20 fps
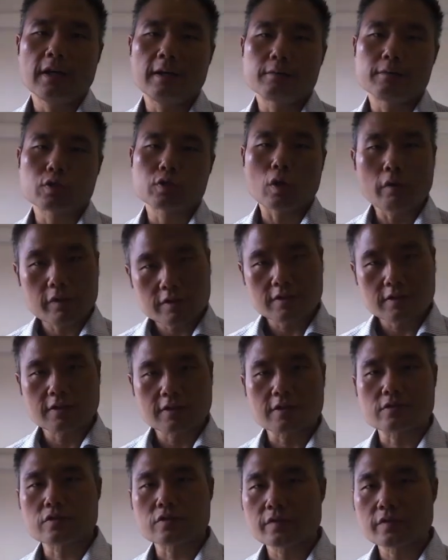So obviously
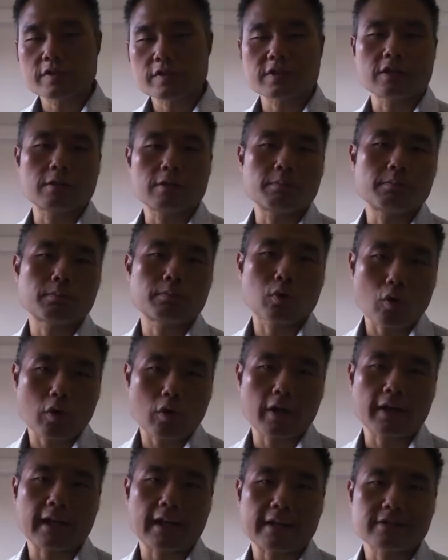the service and the
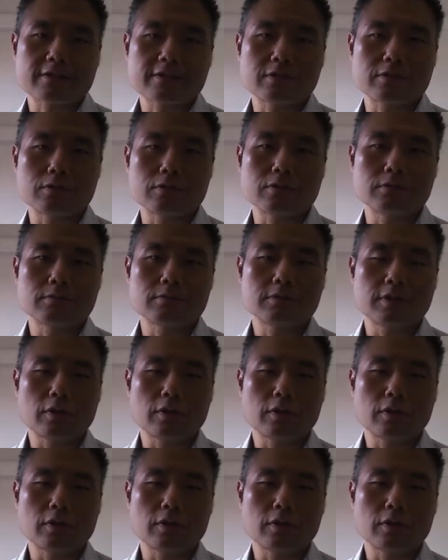product has to